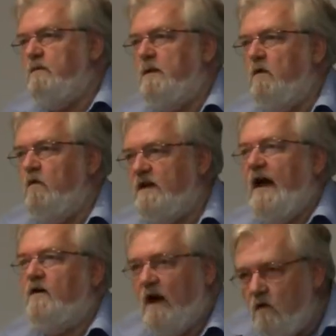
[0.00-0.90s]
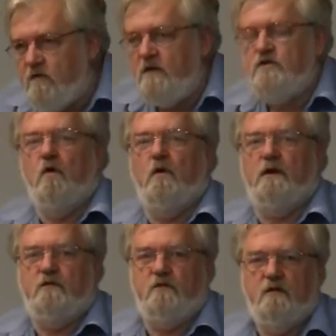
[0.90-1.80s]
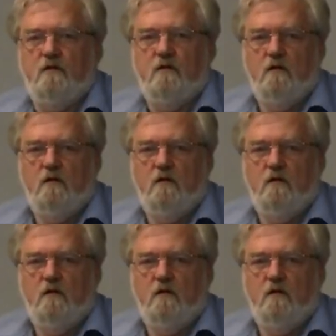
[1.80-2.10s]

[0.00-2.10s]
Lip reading: people without health insurance.